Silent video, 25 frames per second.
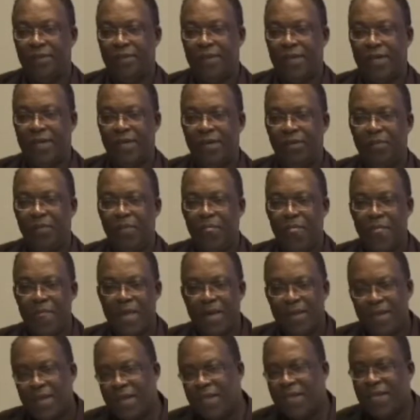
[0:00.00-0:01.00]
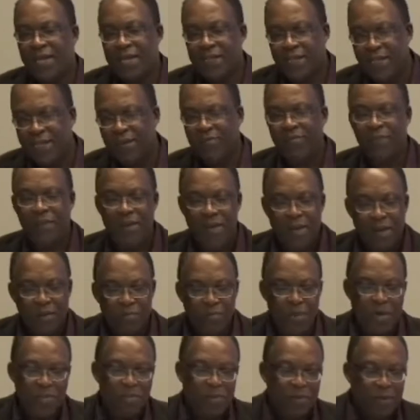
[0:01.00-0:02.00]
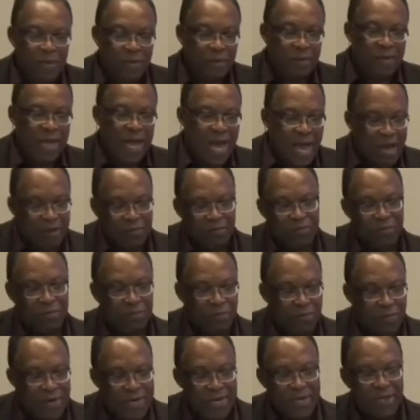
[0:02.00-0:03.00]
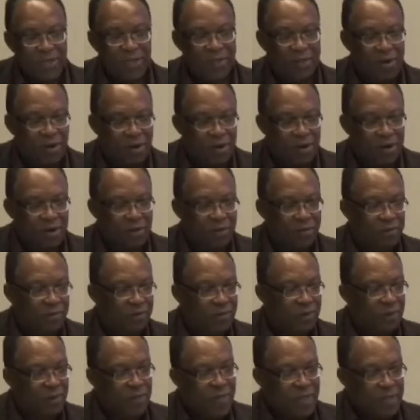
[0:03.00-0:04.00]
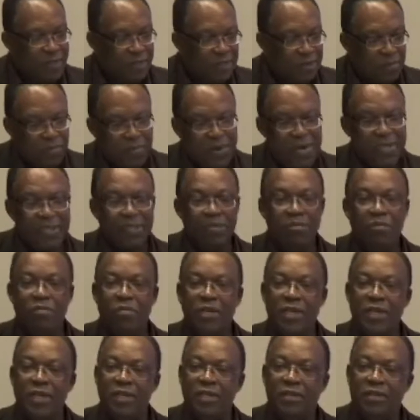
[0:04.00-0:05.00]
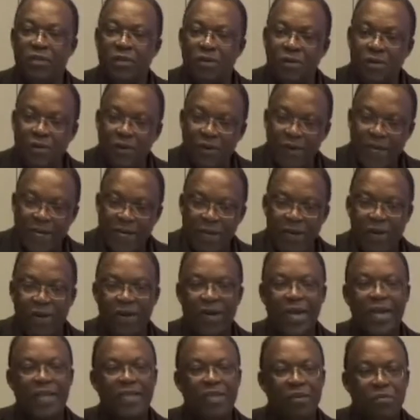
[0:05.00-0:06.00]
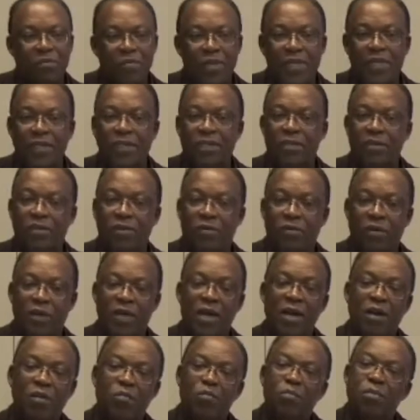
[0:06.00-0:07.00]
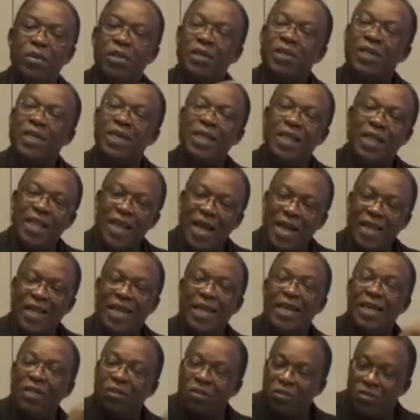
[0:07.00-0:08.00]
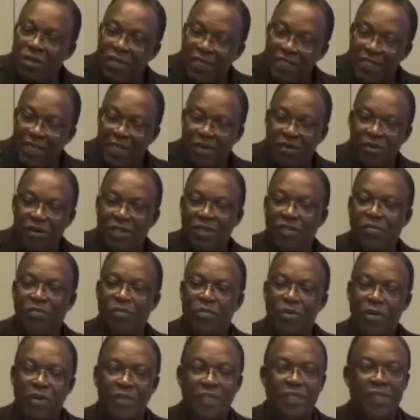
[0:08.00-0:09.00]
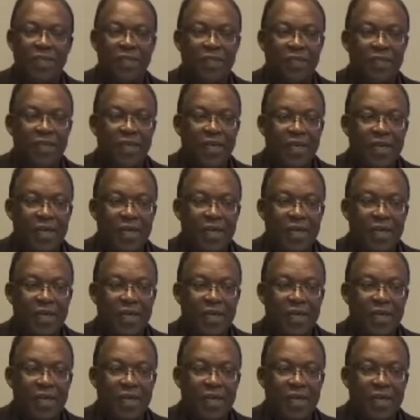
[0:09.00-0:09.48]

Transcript: Yeah? That if people have ways of suppressing beats or elongating beats and so on, building that into the generative process